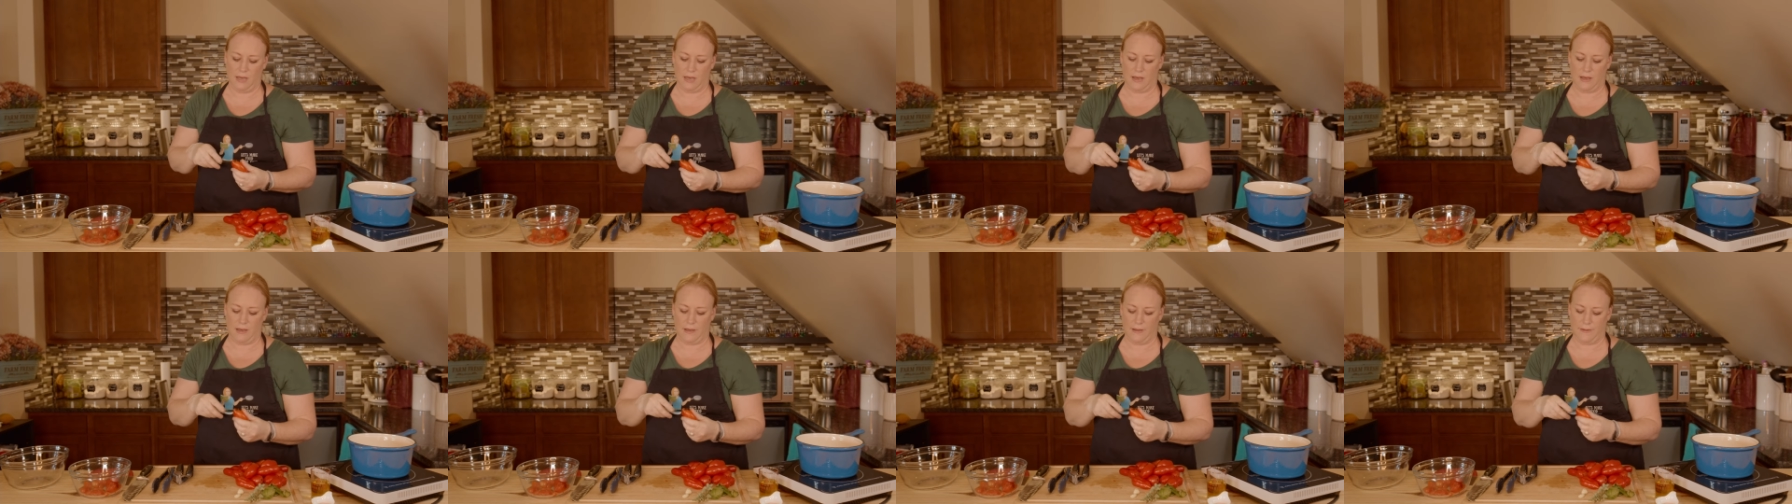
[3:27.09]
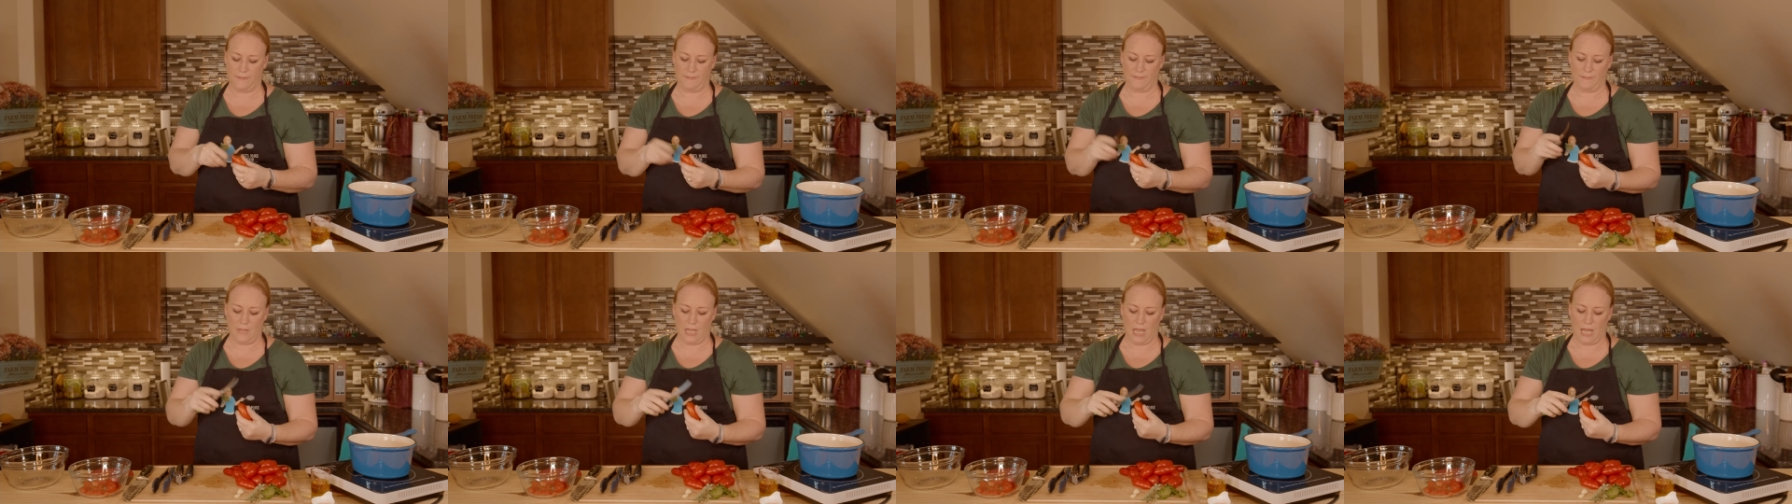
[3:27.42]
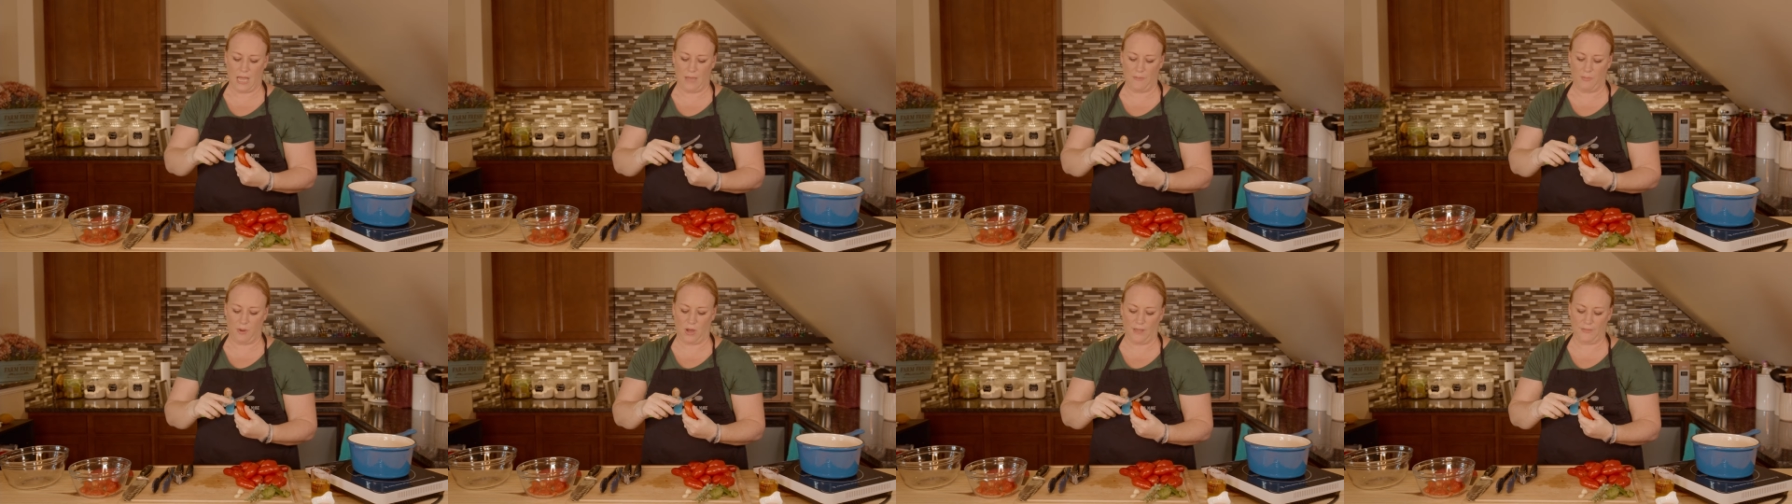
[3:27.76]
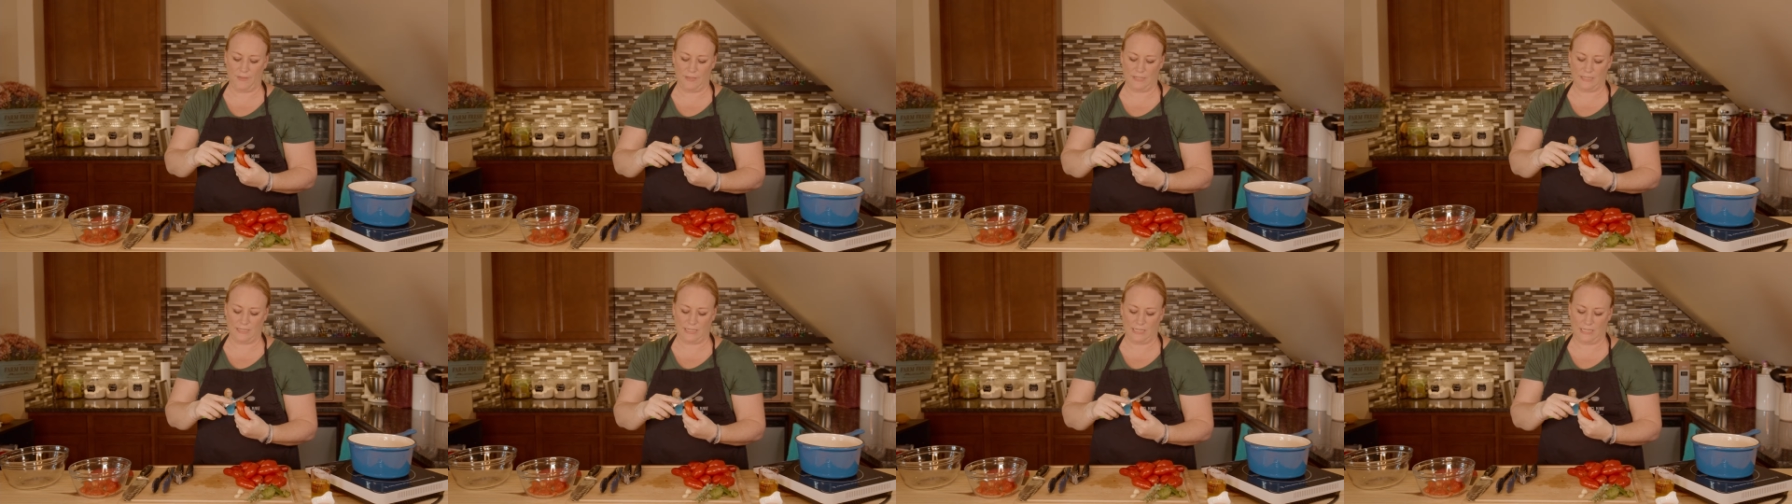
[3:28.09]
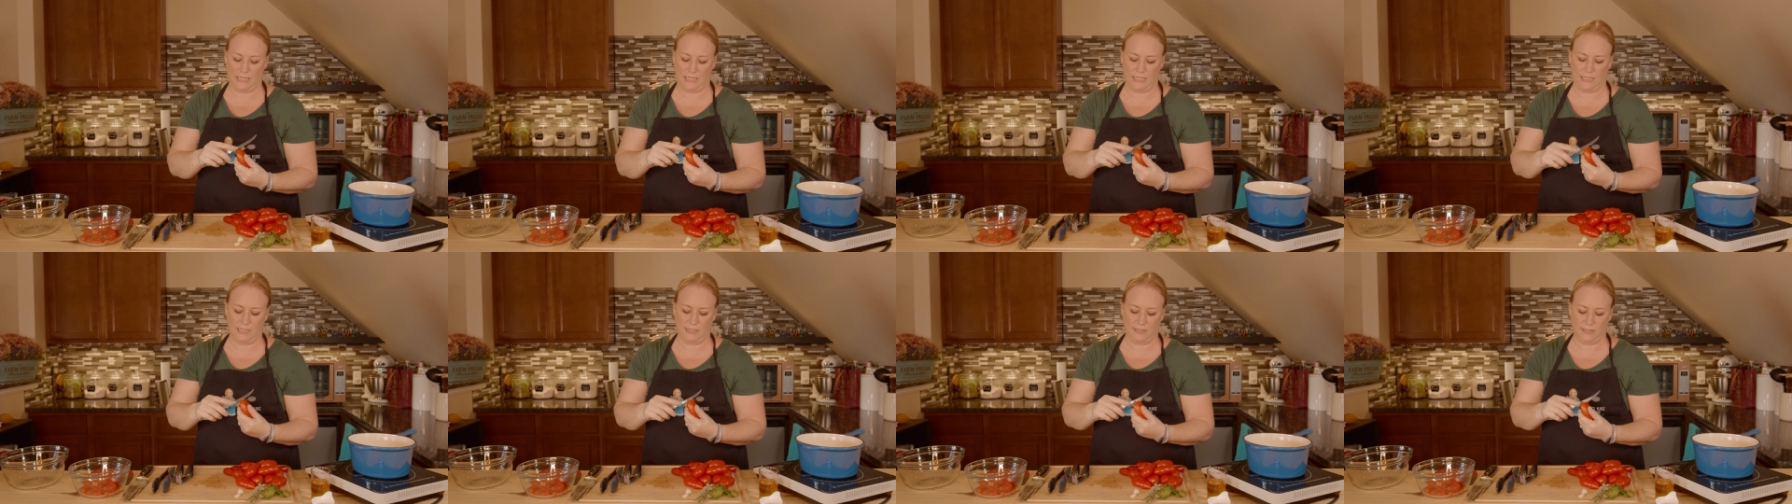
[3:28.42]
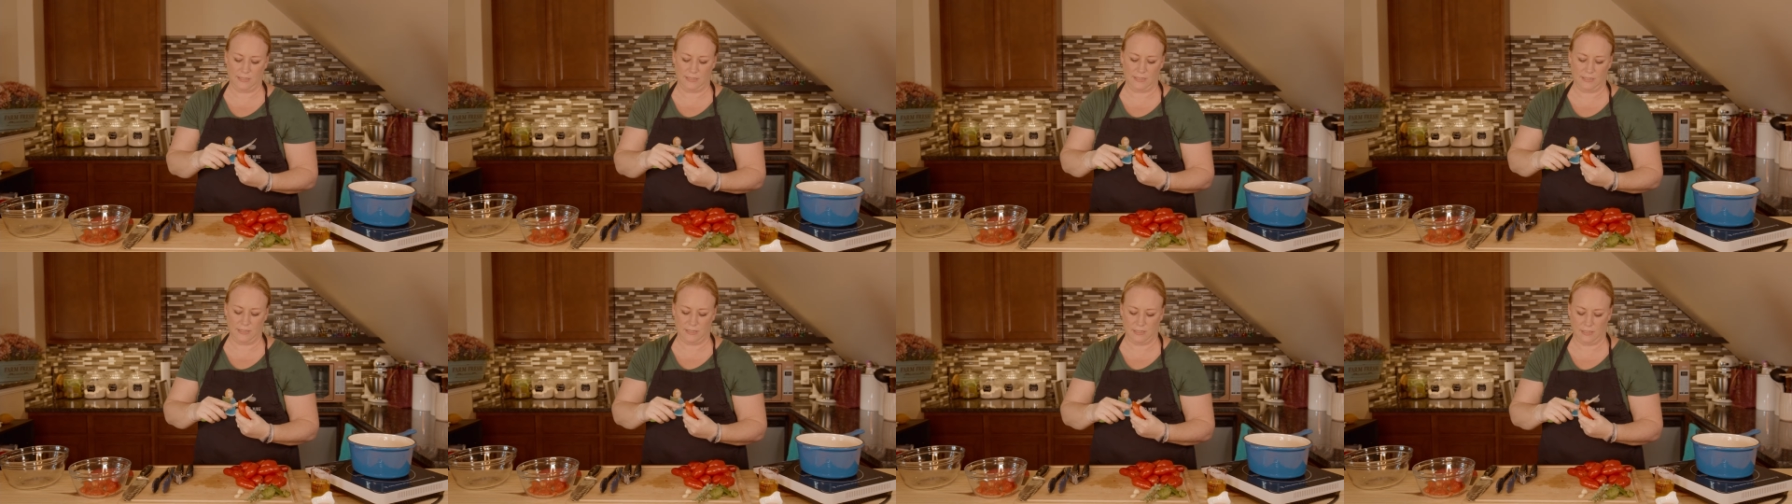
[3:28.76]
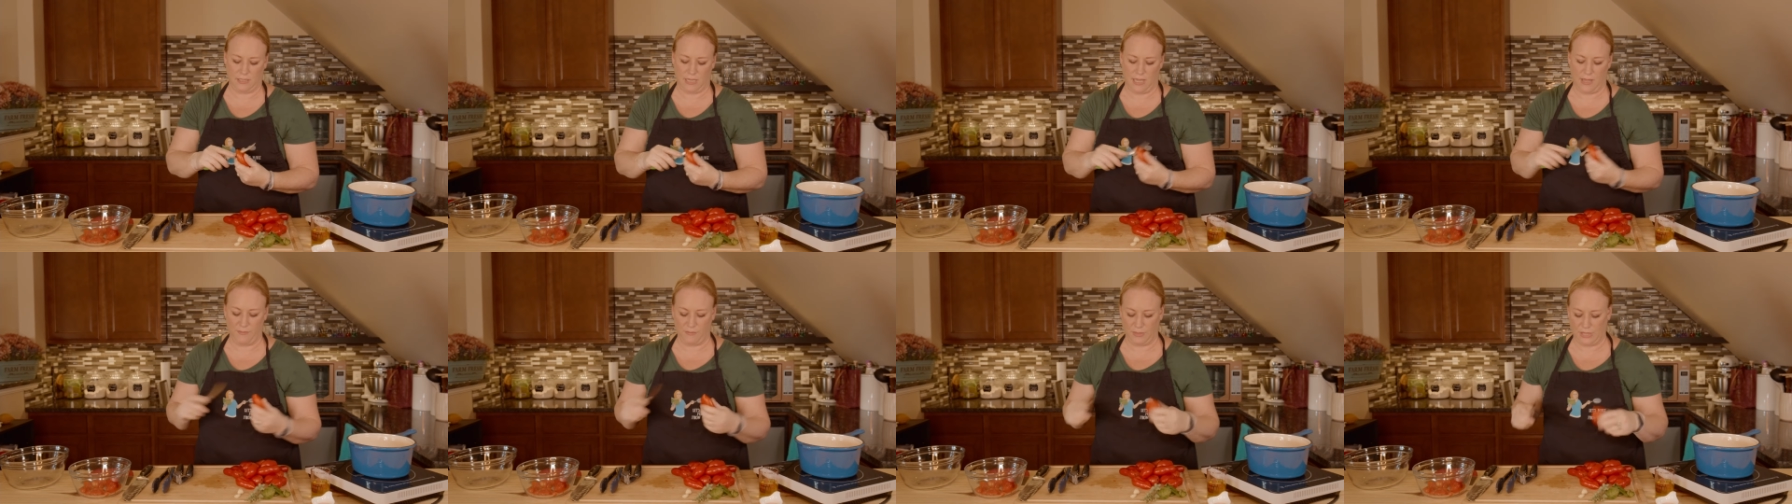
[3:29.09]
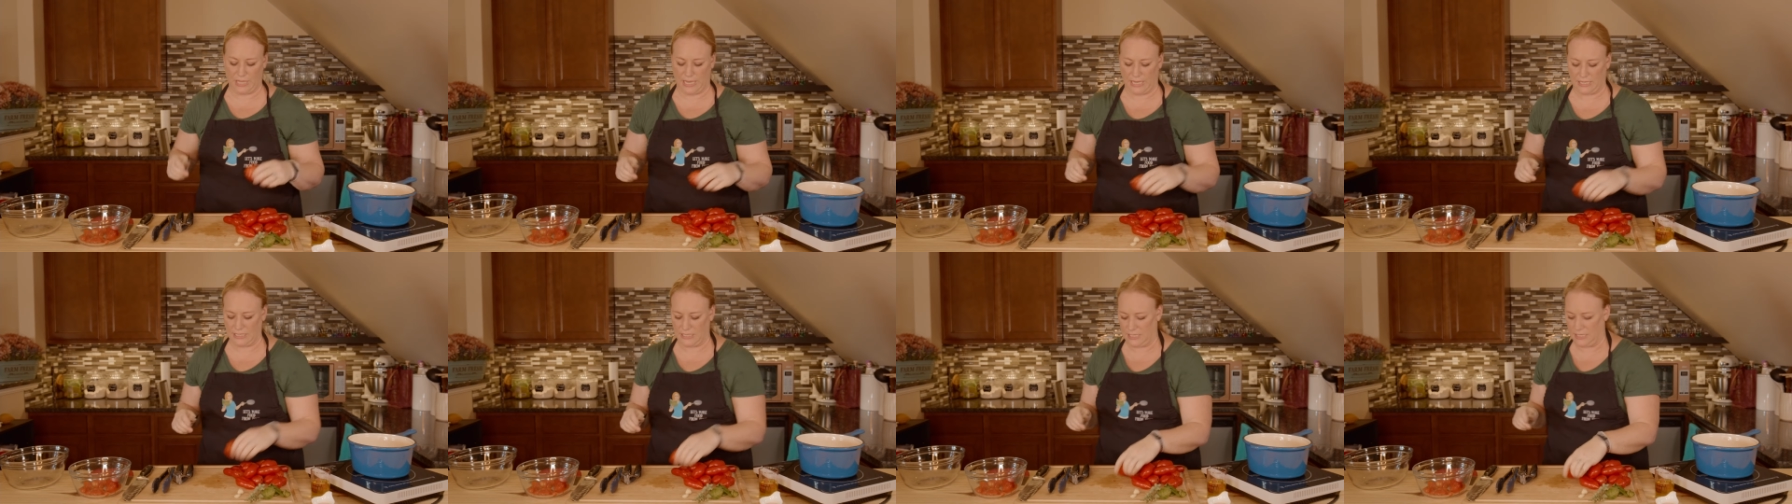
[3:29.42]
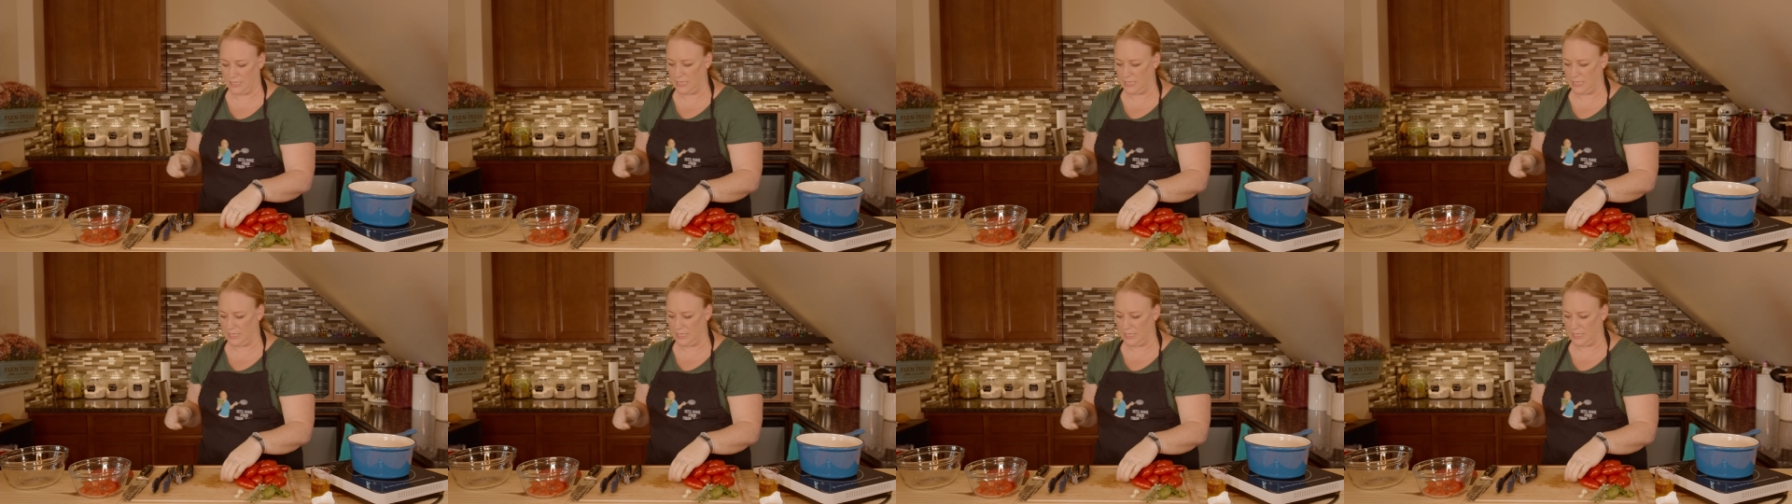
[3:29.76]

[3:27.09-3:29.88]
Um, I bought the seeds and planted